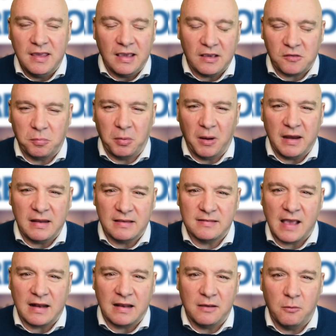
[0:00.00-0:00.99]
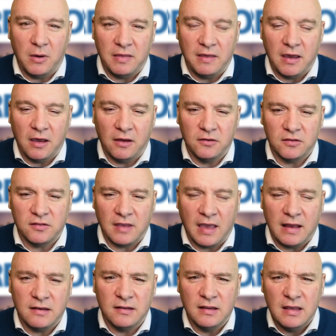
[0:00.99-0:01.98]
explain exactly the way they
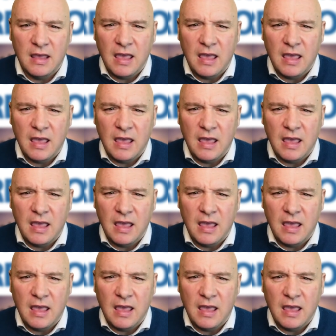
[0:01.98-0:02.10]
understand.